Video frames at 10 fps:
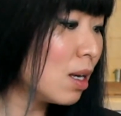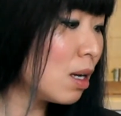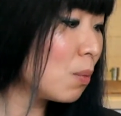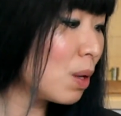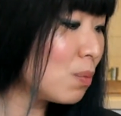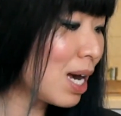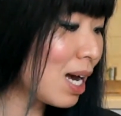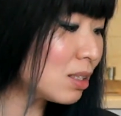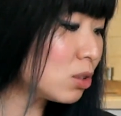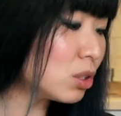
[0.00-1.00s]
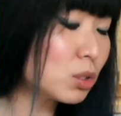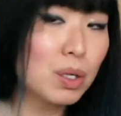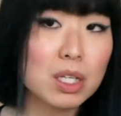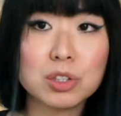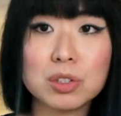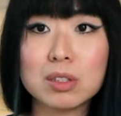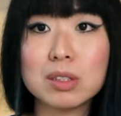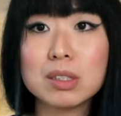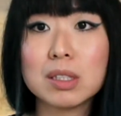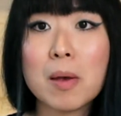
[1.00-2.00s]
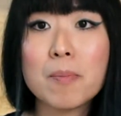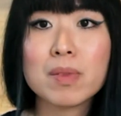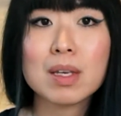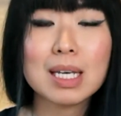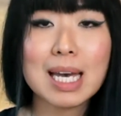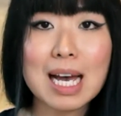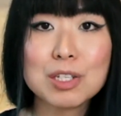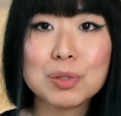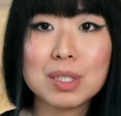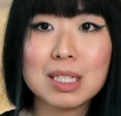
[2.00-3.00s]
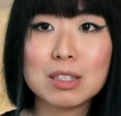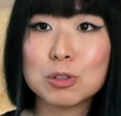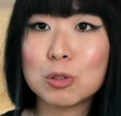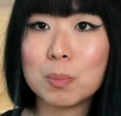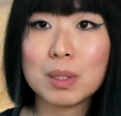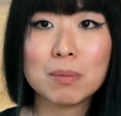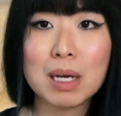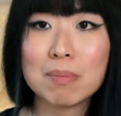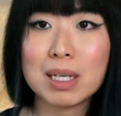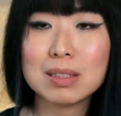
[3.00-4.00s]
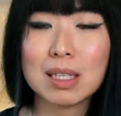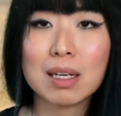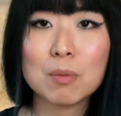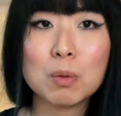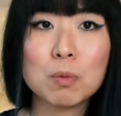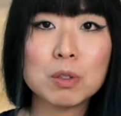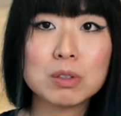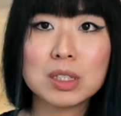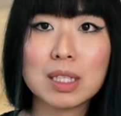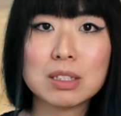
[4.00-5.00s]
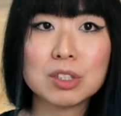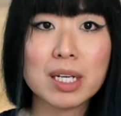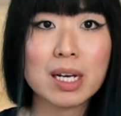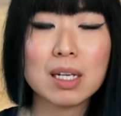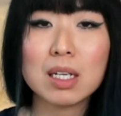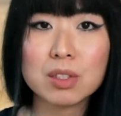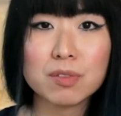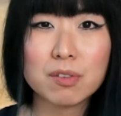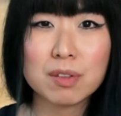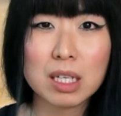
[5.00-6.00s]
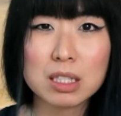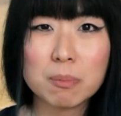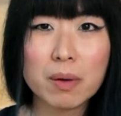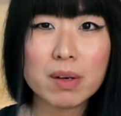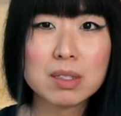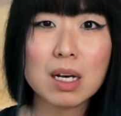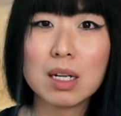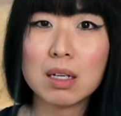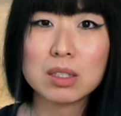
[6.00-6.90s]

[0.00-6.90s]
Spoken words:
When we ask those questions, it actually is super amazing. We will start sharing a lot of different experience, a lot